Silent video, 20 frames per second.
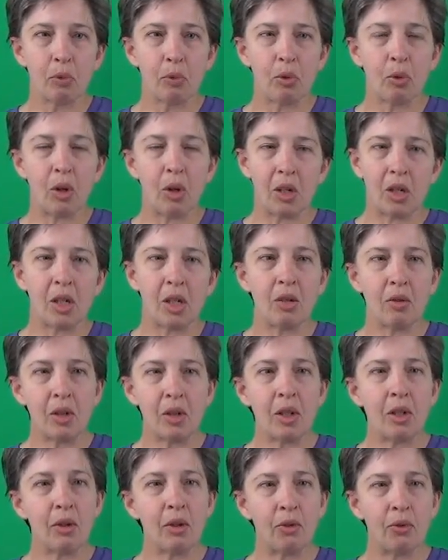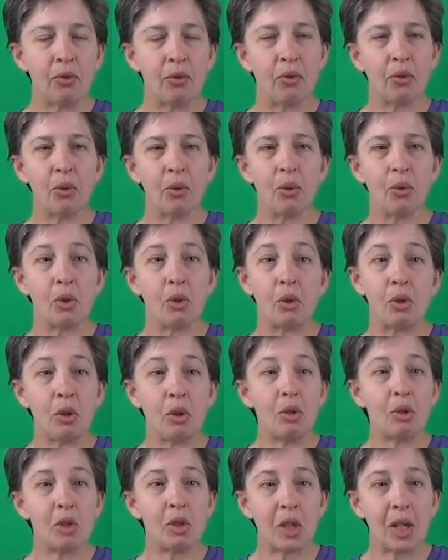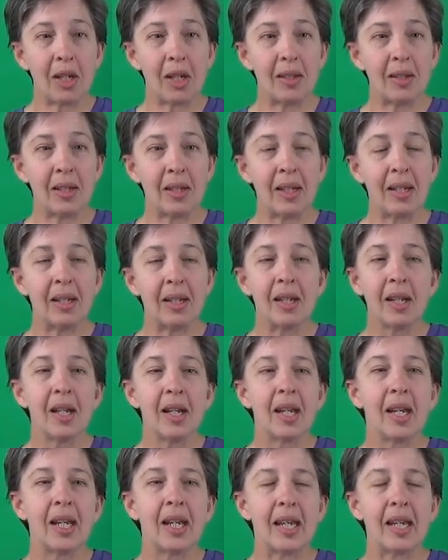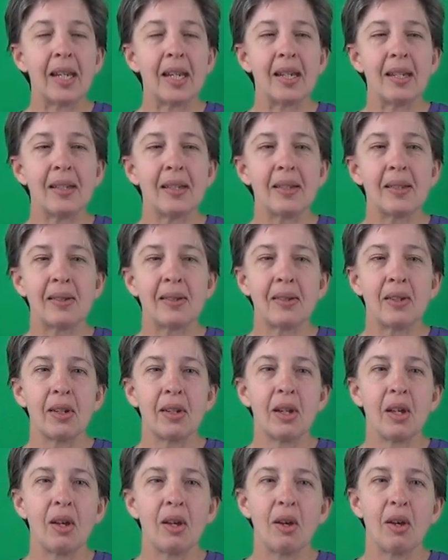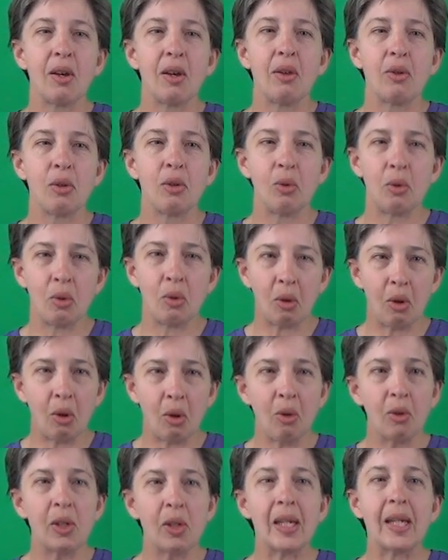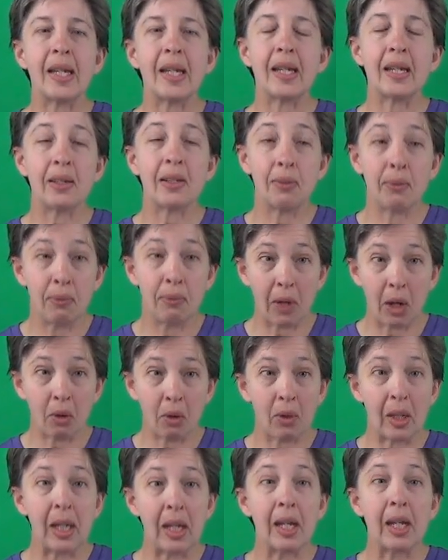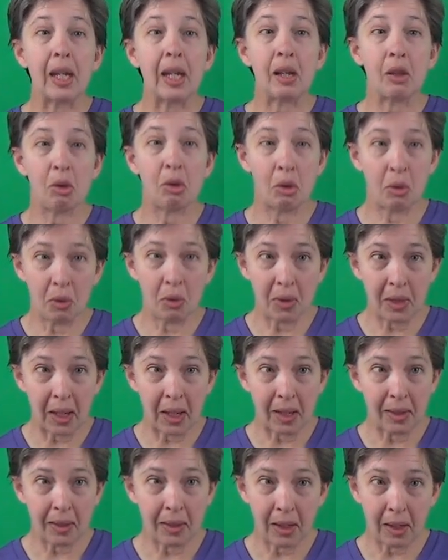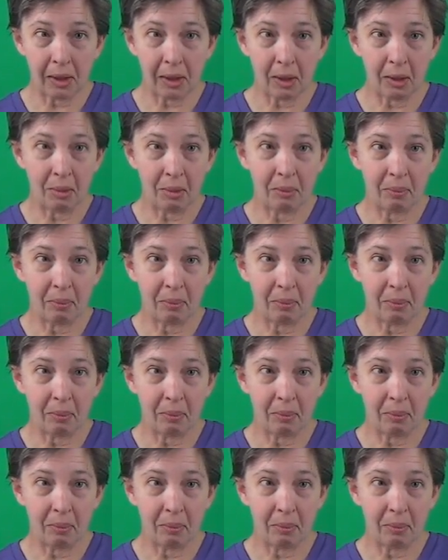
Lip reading: criteria for dog chasey is your dog is very enthusiastic.